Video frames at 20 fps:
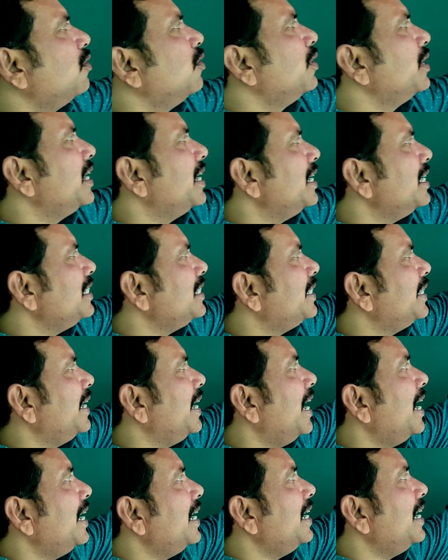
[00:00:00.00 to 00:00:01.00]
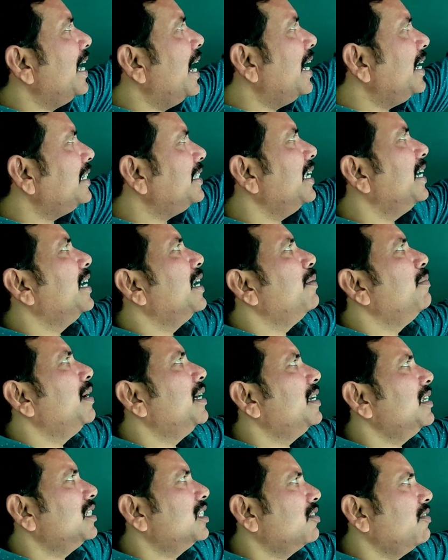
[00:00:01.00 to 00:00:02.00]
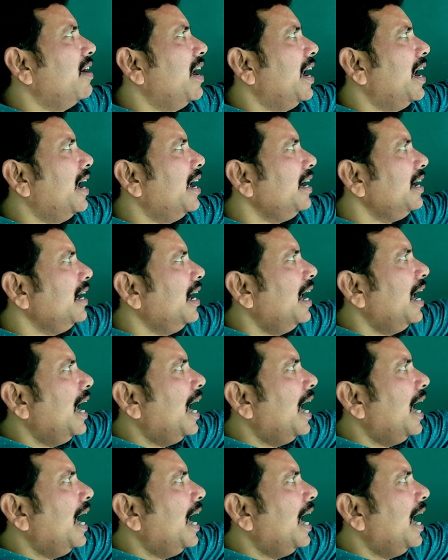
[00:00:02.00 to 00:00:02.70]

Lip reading: cone is 308 cm²